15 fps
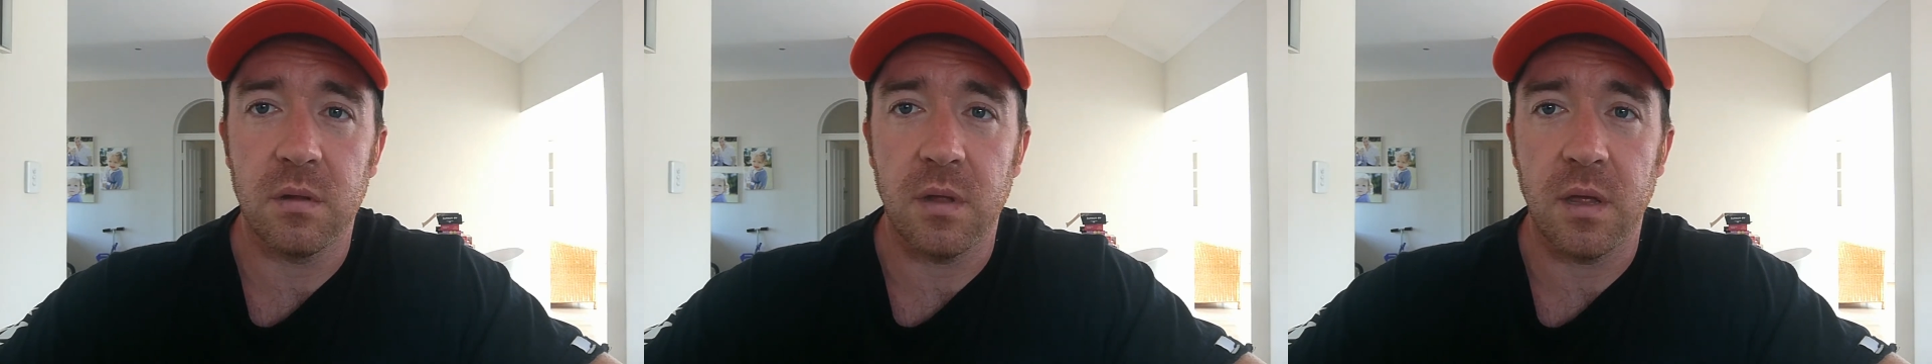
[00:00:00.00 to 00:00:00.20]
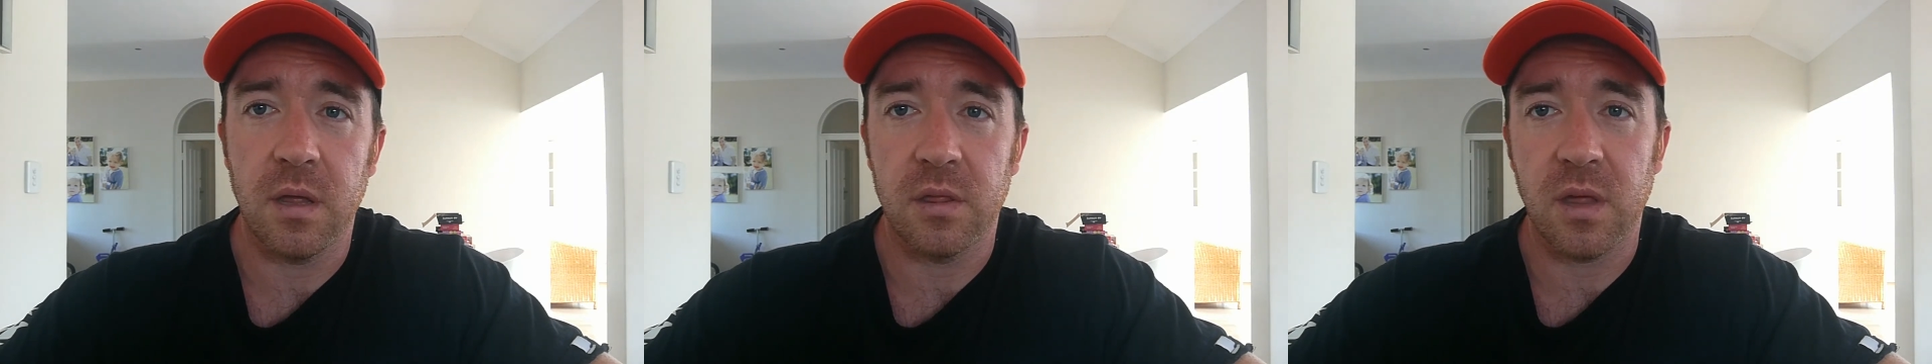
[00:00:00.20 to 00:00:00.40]

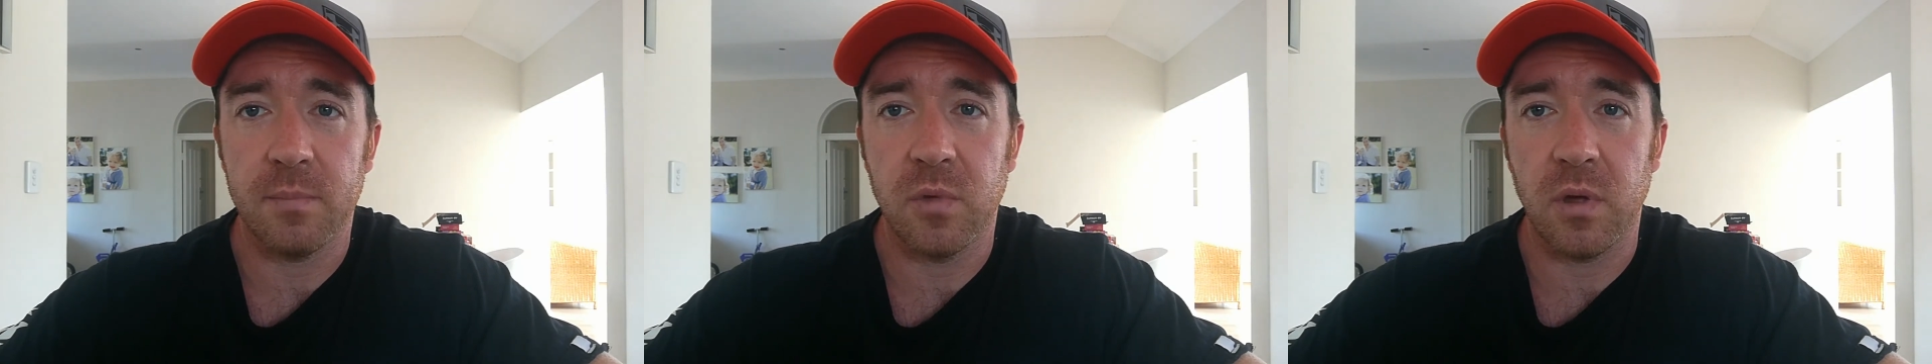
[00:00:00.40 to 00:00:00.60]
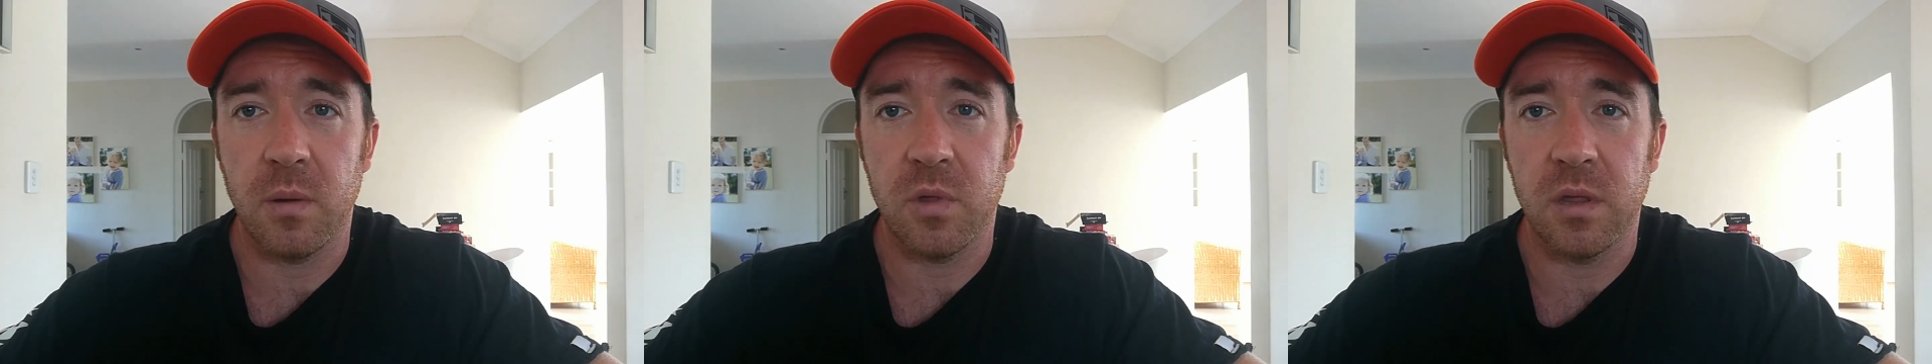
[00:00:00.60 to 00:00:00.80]
And
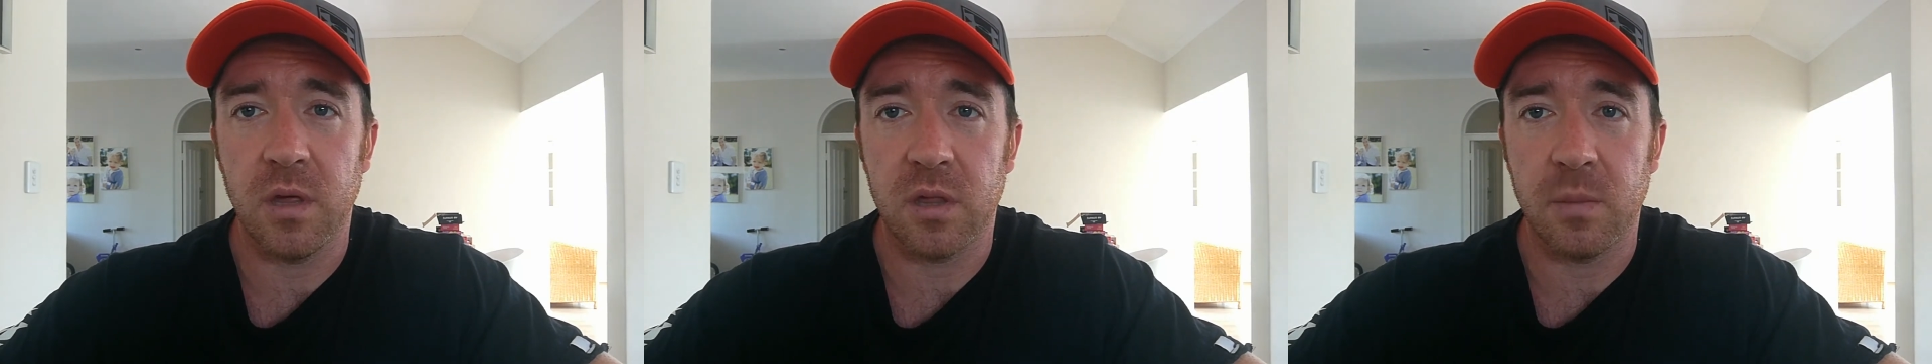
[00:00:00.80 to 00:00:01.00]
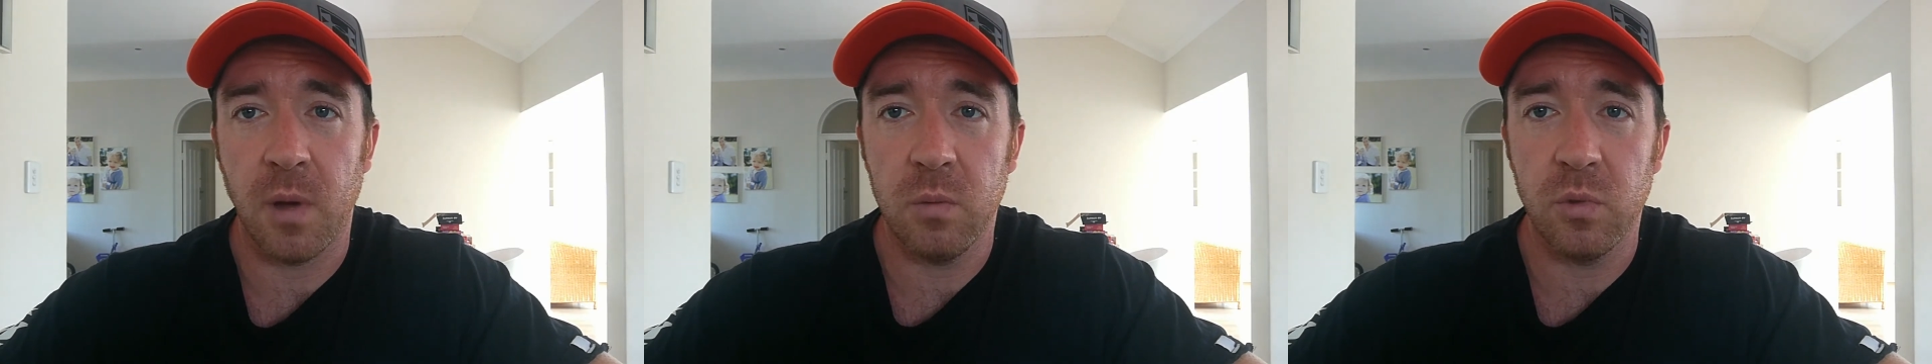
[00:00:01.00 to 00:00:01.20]
sometimes she does
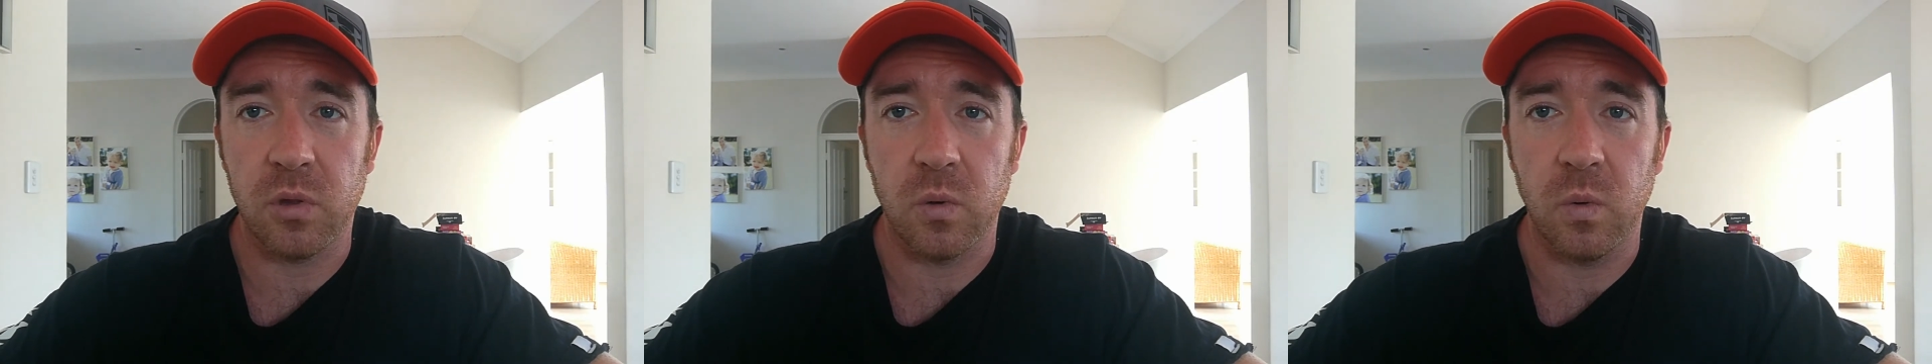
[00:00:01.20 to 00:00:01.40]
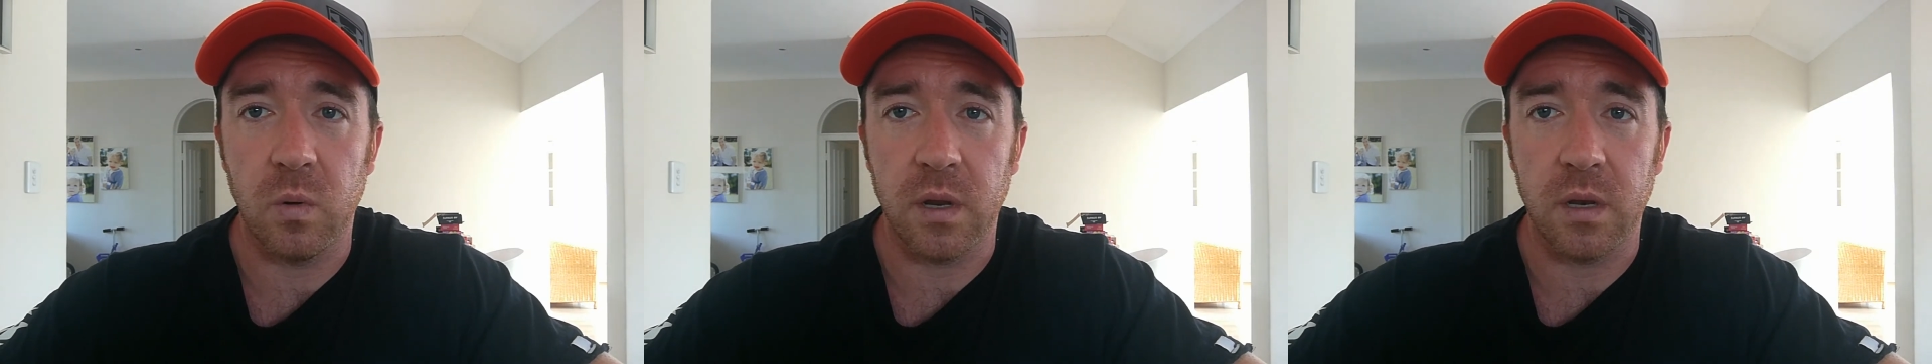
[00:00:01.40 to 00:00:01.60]
some homeschooling.